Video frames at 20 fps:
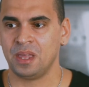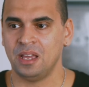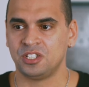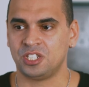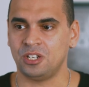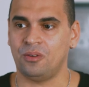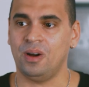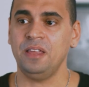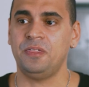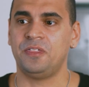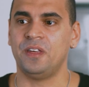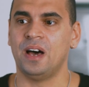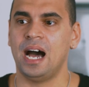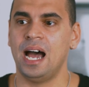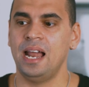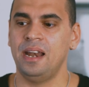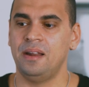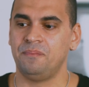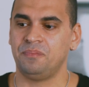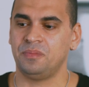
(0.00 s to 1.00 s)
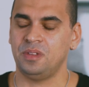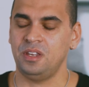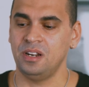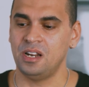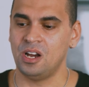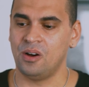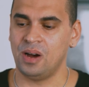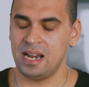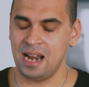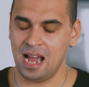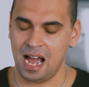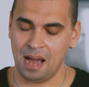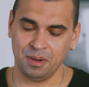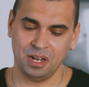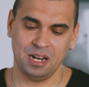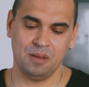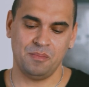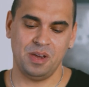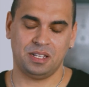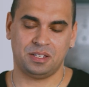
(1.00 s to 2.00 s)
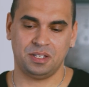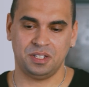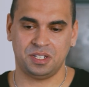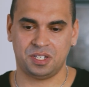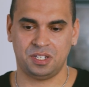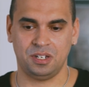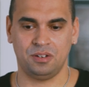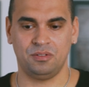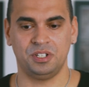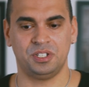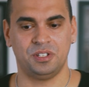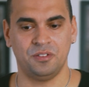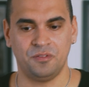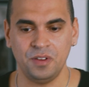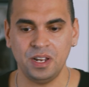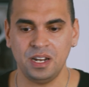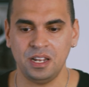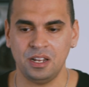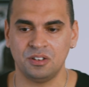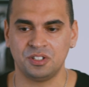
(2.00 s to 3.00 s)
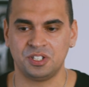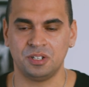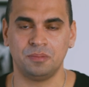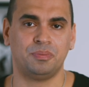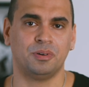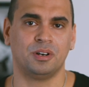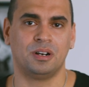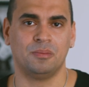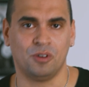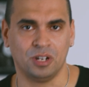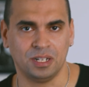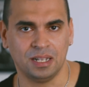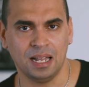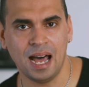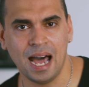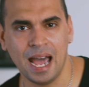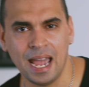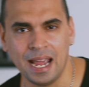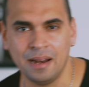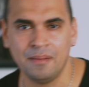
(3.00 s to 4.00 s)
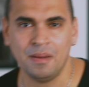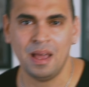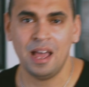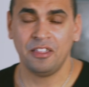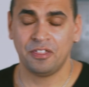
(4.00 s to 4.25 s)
So I thought, you know what, I'm gonna make this series of videos and put them online,